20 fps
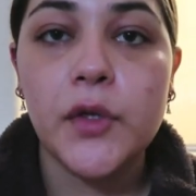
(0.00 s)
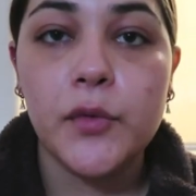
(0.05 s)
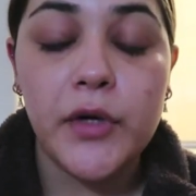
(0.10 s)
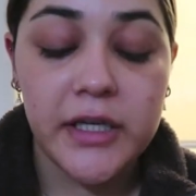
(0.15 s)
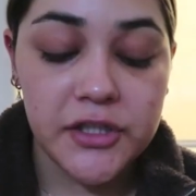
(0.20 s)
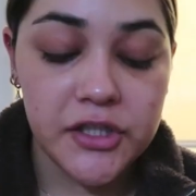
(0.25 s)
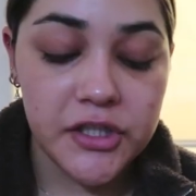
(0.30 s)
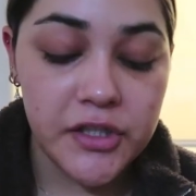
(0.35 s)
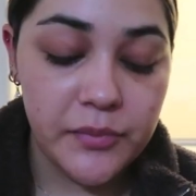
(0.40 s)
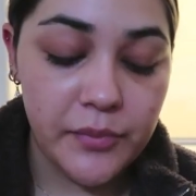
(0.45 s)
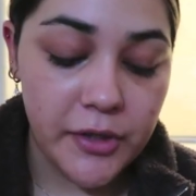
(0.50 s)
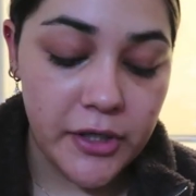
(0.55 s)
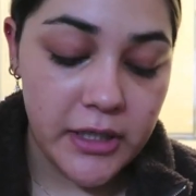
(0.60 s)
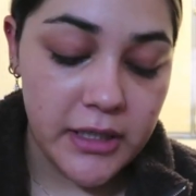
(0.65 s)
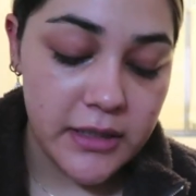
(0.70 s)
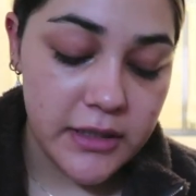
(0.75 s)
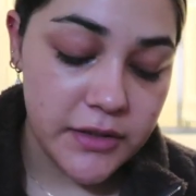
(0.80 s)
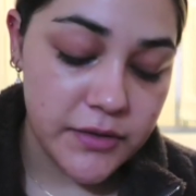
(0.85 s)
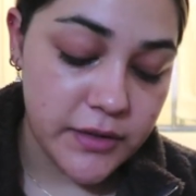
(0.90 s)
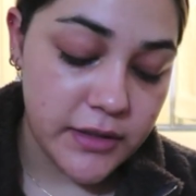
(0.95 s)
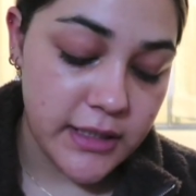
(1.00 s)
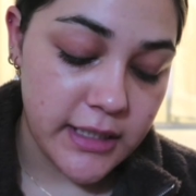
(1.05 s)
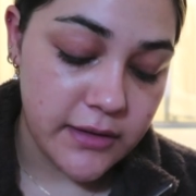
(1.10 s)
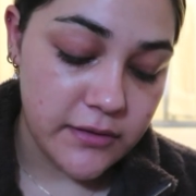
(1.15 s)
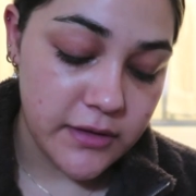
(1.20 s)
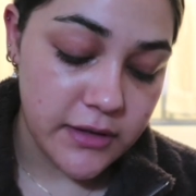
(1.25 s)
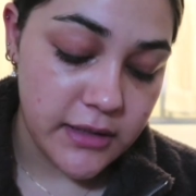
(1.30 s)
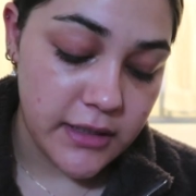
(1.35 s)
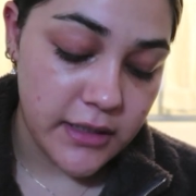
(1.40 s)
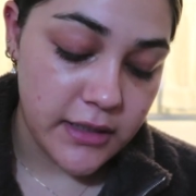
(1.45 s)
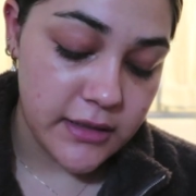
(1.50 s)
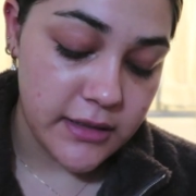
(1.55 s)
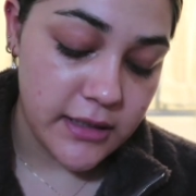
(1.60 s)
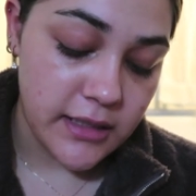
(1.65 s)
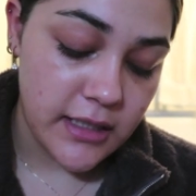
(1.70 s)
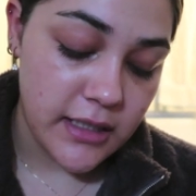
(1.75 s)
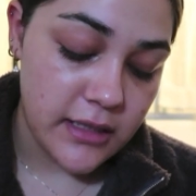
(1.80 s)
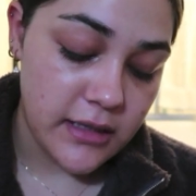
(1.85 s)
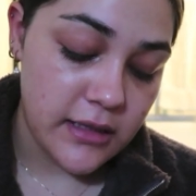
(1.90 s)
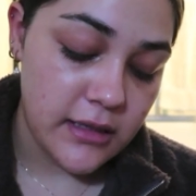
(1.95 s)
We're actually burning this one downstairs
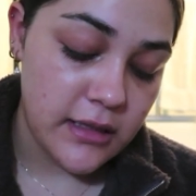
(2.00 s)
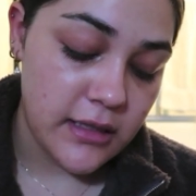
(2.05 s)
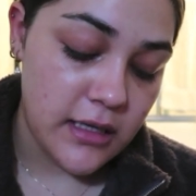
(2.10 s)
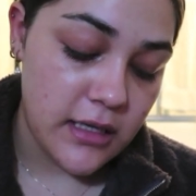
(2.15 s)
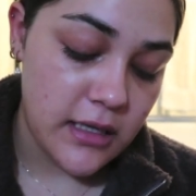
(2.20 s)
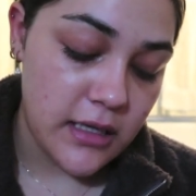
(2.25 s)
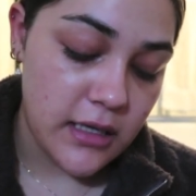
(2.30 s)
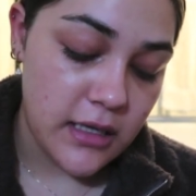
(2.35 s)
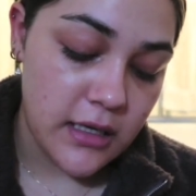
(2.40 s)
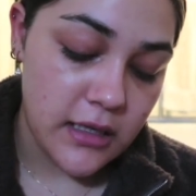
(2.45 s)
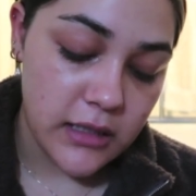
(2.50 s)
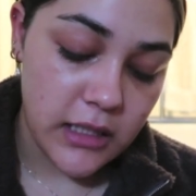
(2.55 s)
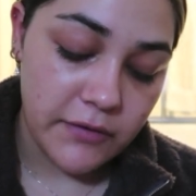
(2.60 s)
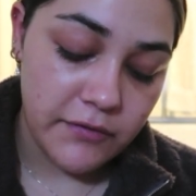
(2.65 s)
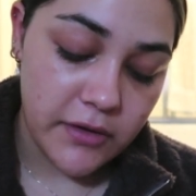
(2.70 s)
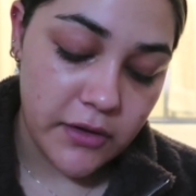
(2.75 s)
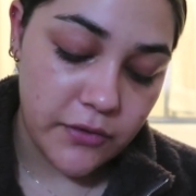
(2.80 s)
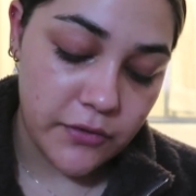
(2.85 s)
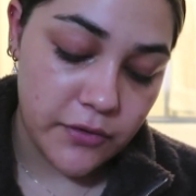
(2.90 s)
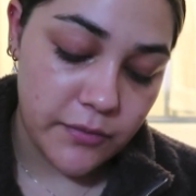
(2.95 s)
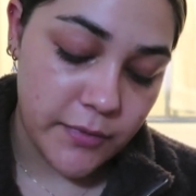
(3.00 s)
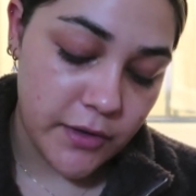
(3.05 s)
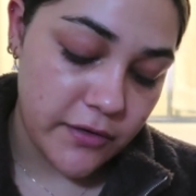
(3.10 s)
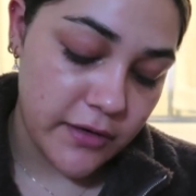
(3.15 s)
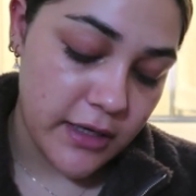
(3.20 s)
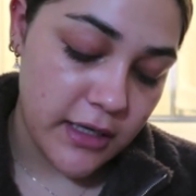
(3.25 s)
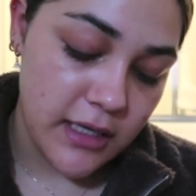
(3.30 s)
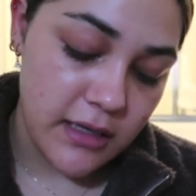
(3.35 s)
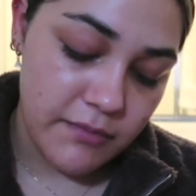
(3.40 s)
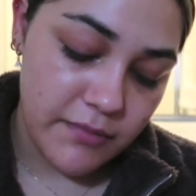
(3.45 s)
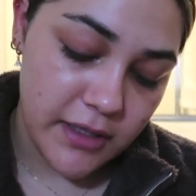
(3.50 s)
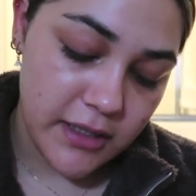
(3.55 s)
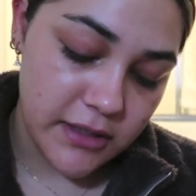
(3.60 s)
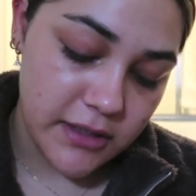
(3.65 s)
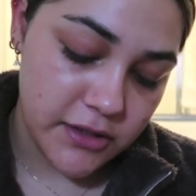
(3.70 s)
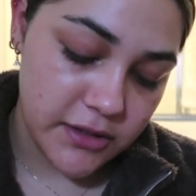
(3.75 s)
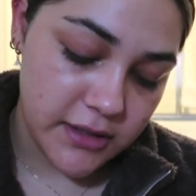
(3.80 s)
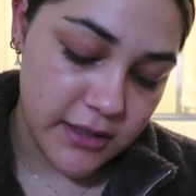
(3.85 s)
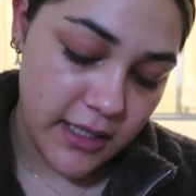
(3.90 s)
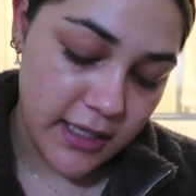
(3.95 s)
in the living room already, but it
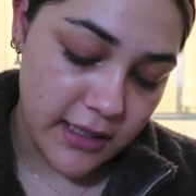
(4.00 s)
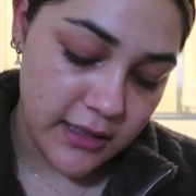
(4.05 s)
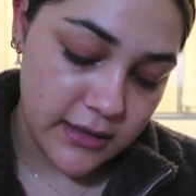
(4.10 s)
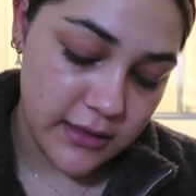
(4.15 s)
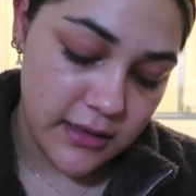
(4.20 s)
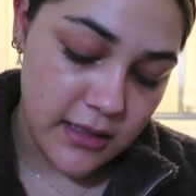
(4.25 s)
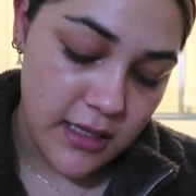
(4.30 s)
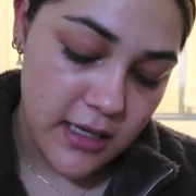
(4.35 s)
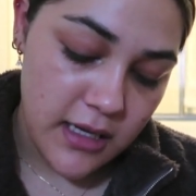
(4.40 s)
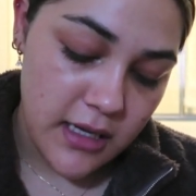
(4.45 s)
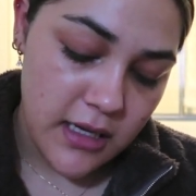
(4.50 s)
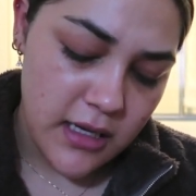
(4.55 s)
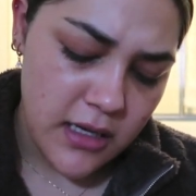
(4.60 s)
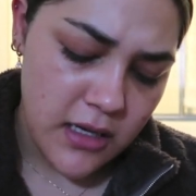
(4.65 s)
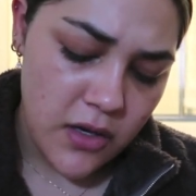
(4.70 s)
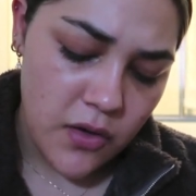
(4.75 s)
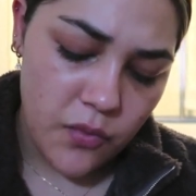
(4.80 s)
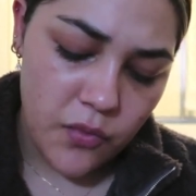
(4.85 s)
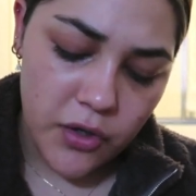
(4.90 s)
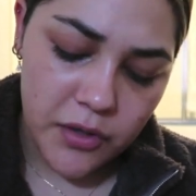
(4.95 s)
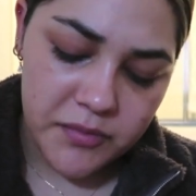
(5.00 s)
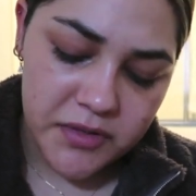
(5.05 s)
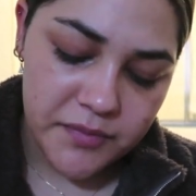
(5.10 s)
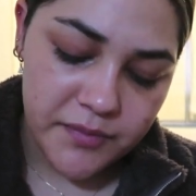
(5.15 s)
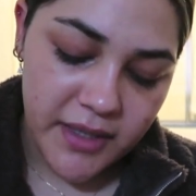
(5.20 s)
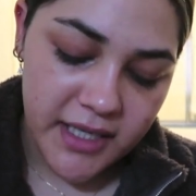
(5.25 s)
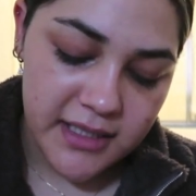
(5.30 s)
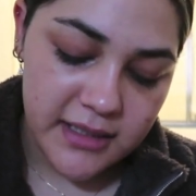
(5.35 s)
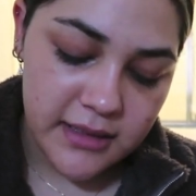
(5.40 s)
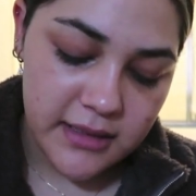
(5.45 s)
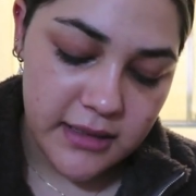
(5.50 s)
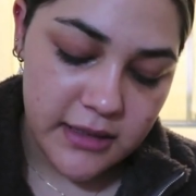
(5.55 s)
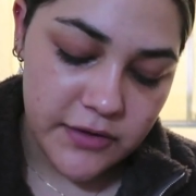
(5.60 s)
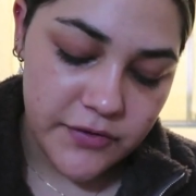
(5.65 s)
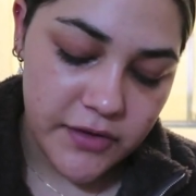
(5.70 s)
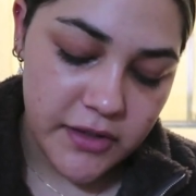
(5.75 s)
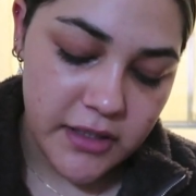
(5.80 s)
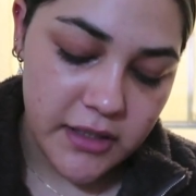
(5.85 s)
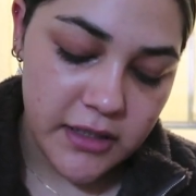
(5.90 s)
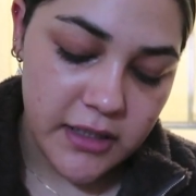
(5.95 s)
just has warm spices,
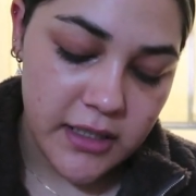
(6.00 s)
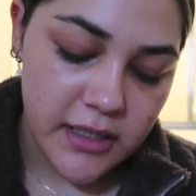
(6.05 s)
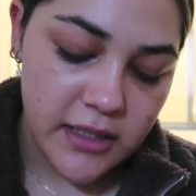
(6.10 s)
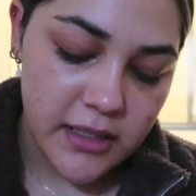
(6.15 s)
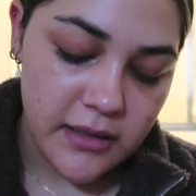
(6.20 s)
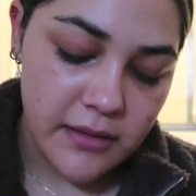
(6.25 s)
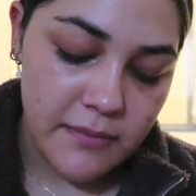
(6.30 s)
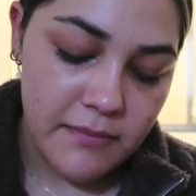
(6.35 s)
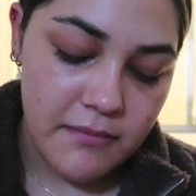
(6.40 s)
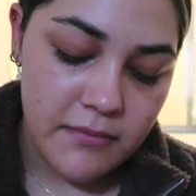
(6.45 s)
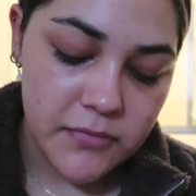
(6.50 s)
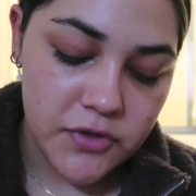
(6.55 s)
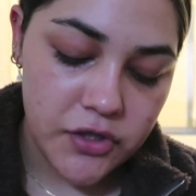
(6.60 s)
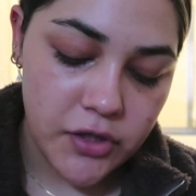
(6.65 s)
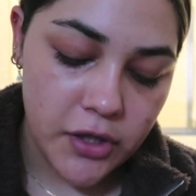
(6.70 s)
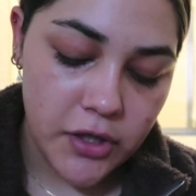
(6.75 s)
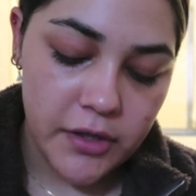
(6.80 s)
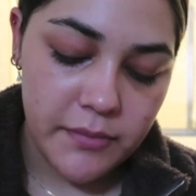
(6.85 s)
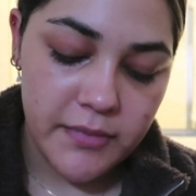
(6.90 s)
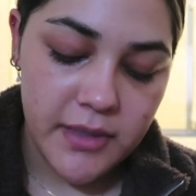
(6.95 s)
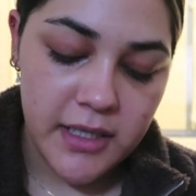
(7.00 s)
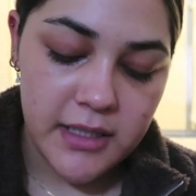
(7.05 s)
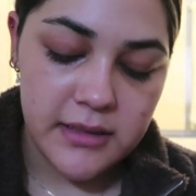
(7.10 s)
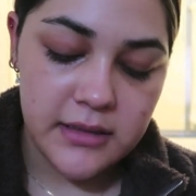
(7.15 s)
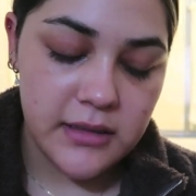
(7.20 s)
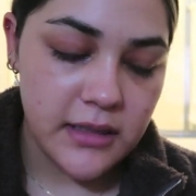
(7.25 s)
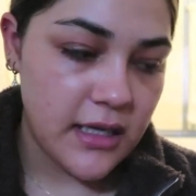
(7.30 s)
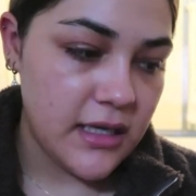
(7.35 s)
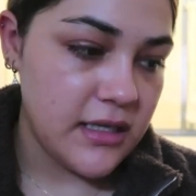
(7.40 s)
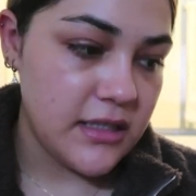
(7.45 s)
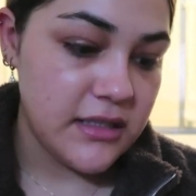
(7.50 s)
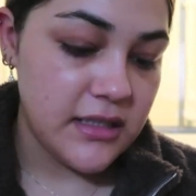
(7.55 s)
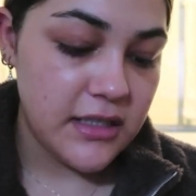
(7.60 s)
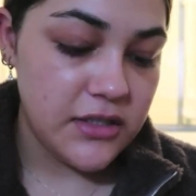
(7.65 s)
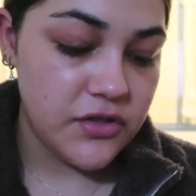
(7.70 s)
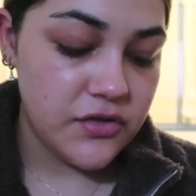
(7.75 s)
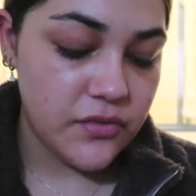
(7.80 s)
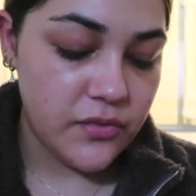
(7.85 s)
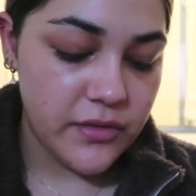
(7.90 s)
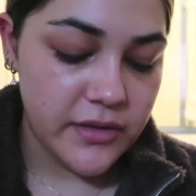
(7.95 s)
vanilla, sugared musk, and
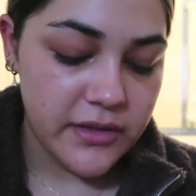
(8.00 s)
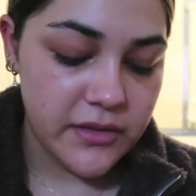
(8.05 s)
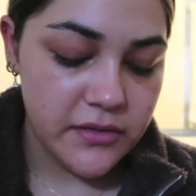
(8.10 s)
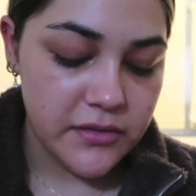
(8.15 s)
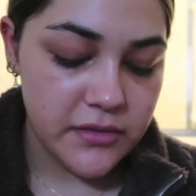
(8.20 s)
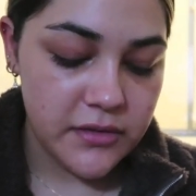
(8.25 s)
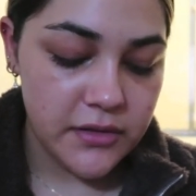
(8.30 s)
essential oils.